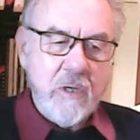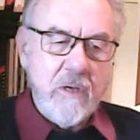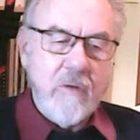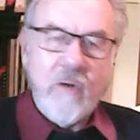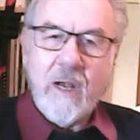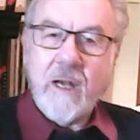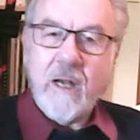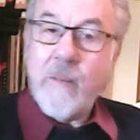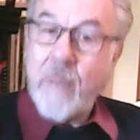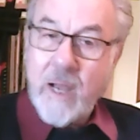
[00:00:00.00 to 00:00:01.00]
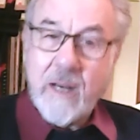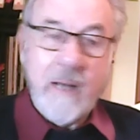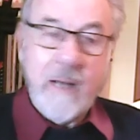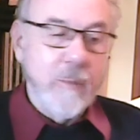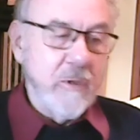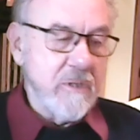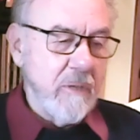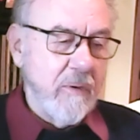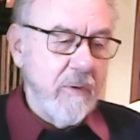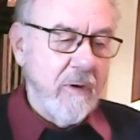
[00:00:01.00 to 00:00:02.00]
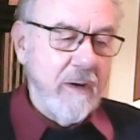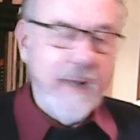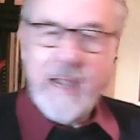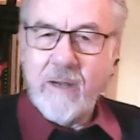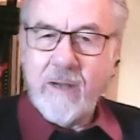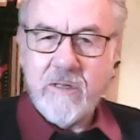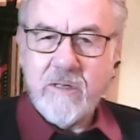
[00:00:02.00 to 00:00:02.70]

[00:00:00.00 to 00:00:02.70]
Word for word: You try and combine animals. So we've got langurs